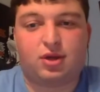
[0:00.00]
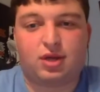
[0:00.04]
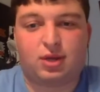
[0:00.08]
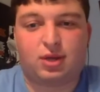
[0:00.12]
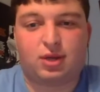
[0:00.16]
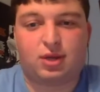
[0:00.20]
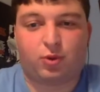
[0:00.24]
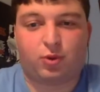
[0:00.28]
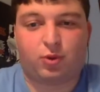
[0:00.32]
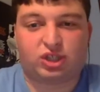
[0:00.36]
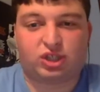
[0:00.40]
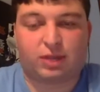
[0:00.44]

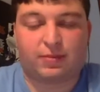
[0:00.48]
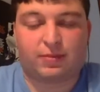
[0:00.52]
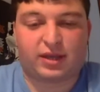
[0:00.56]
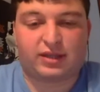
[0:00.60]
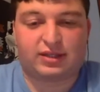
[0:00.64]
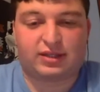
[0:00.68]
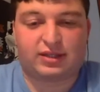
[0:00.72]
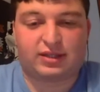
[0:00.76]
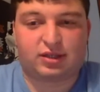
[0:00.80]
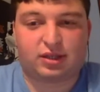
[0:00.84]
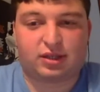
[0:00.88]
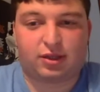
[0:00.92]
in which they
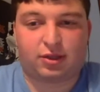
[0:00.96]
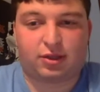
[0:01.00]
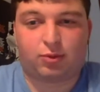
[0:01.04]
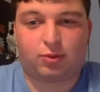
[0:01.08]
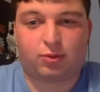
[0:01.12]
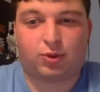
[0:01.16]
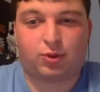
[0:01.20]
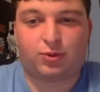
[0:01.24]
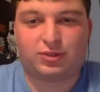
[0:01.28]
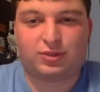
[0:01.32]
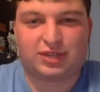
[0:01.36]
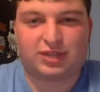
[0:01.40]
basically
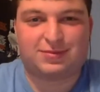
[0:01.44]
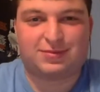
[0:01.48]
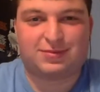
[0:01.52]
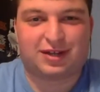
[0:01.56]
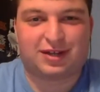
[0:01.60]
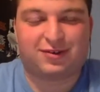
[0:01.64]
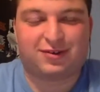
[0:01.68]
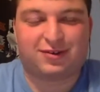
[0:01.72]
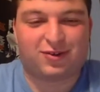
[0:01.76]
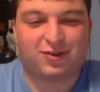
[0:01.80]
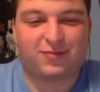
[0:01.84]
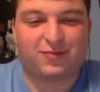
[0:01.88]
threw Tibbs
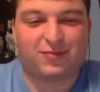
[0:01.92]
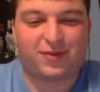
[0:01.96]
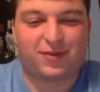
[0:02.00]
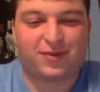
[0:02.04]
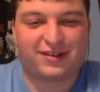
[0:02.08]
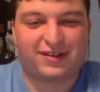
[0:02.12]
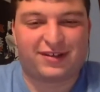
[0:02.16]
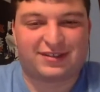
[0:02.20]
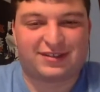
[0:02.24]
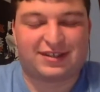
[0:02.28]
under the bus.